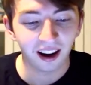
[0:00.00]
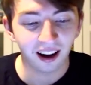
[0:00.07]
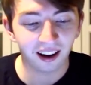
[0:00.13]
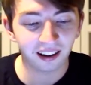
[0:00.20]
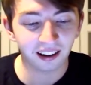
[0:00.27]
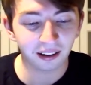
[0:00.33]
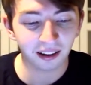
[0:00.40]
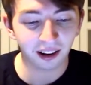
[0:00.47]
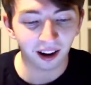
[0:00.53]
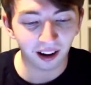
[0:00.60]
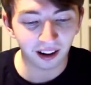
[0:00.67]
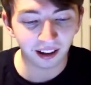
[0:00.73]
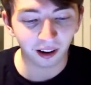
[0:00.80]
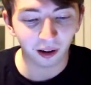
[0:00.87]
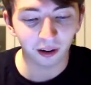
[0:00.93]
I
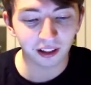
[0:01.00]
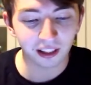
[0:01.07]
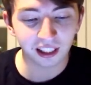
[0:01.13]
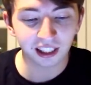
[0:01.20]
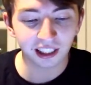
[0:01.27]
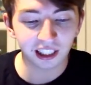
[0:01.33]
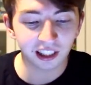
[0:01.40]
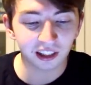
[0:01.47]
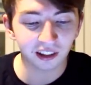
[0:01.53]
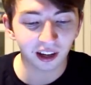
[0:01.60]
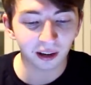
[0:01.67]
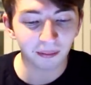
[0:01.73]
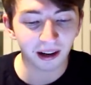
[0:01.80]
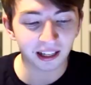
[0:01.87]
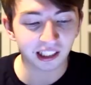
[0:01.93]
I honestly couldn't
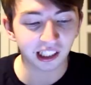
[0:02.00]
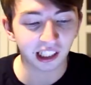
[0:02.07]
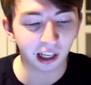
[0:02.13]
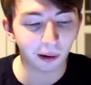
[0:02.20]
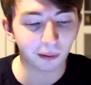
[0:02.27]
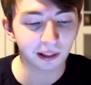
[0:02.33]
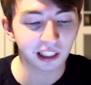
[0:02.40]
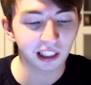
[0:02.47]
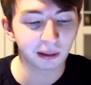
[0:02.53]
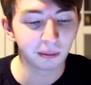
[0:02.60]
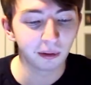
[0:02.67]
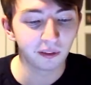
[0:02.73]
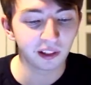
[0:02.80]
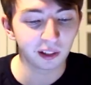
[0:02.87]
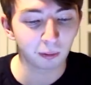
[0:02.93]
imagine going to the
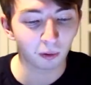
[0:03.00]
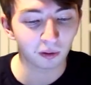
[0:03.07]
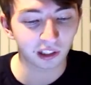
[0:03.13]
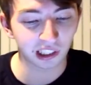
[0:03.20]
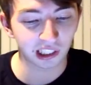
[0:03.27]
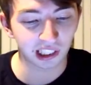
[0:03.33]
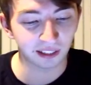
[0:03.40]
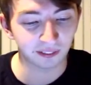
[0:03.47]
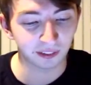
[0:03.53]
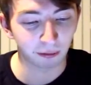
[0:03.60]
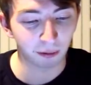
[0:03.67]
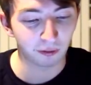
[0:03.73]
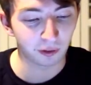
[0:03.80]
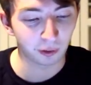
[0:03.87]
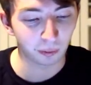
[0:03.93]
movies watching something
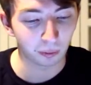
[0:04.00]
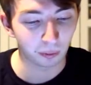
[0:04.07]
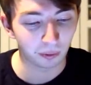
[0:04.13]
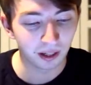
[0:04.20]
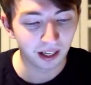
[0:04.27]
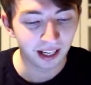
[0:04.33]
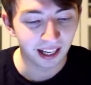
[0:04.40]
with you all.